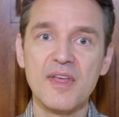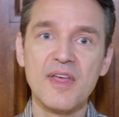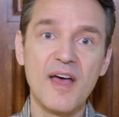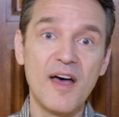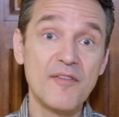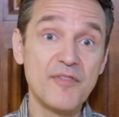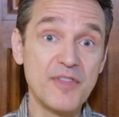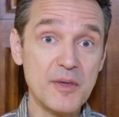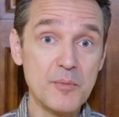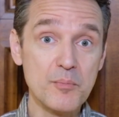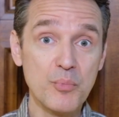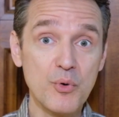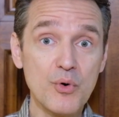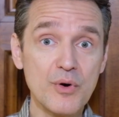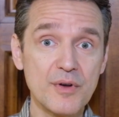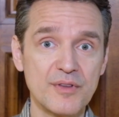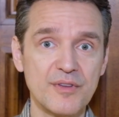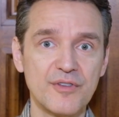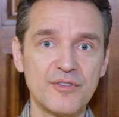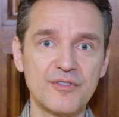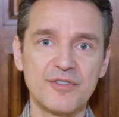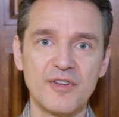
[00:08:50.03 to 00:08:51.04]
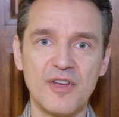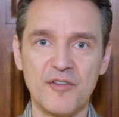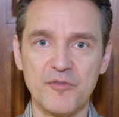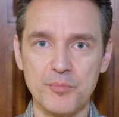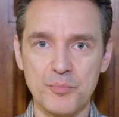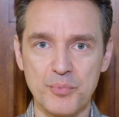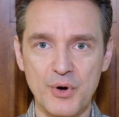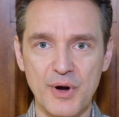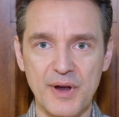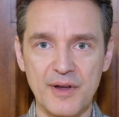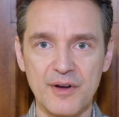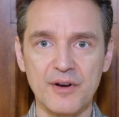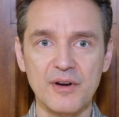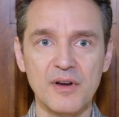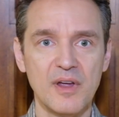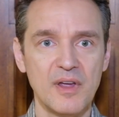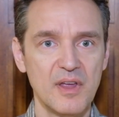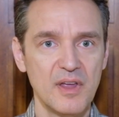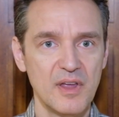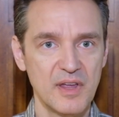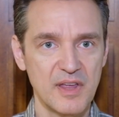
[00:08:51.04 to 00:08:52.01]
of the importance of prayer,
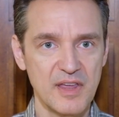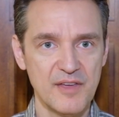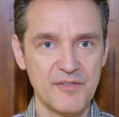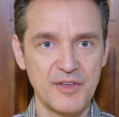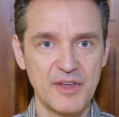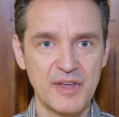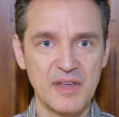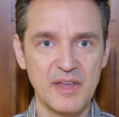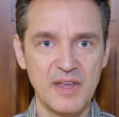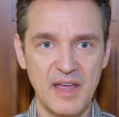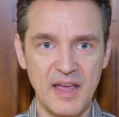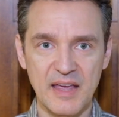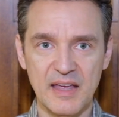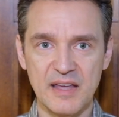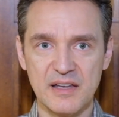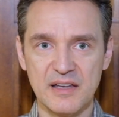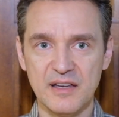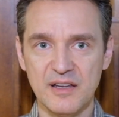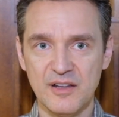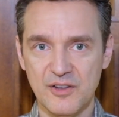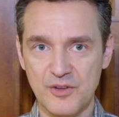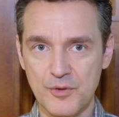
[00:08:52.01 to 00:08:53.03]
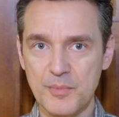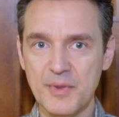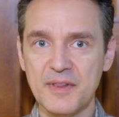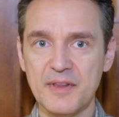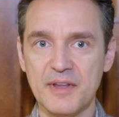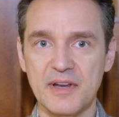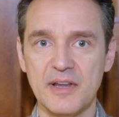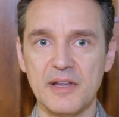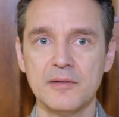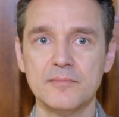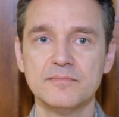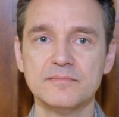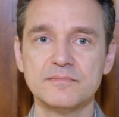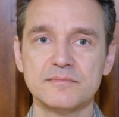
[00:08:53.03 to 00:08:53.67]
giving, and humility.